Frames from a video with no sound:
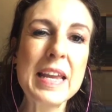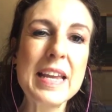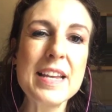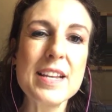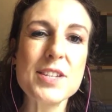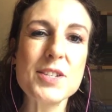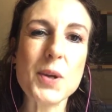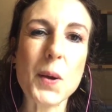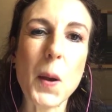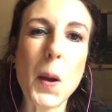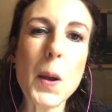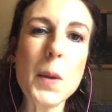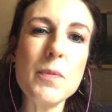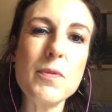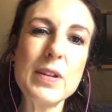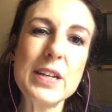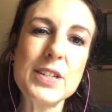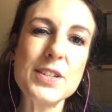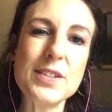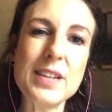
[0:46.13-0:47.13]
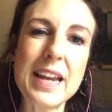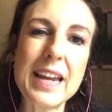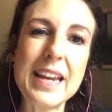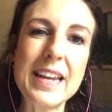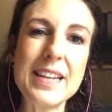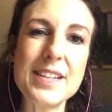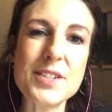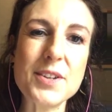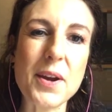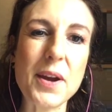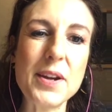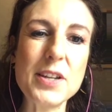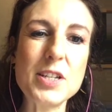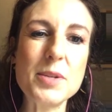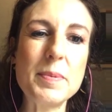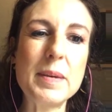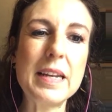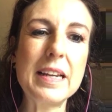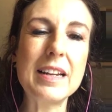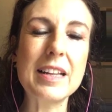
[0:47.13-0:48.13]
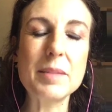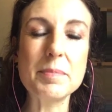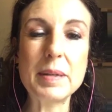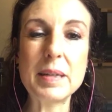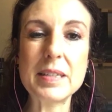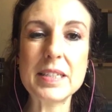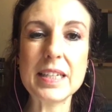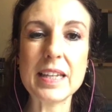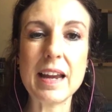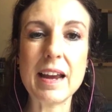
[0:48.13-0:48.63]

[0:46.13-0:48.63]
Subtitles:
So hopefully today is going to be a little bit